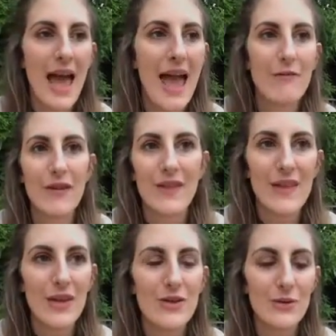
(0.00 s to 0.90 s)
everything
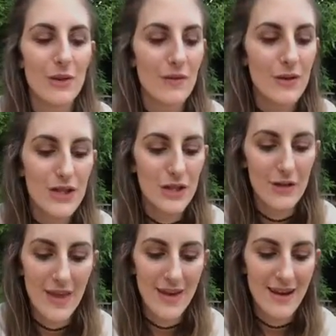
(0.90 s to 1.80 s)
that you do in the future.
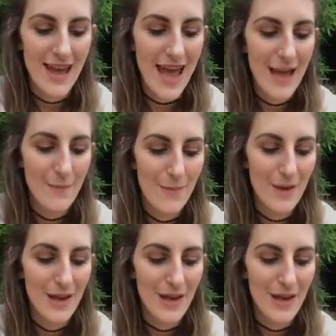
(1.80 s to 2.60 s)
And then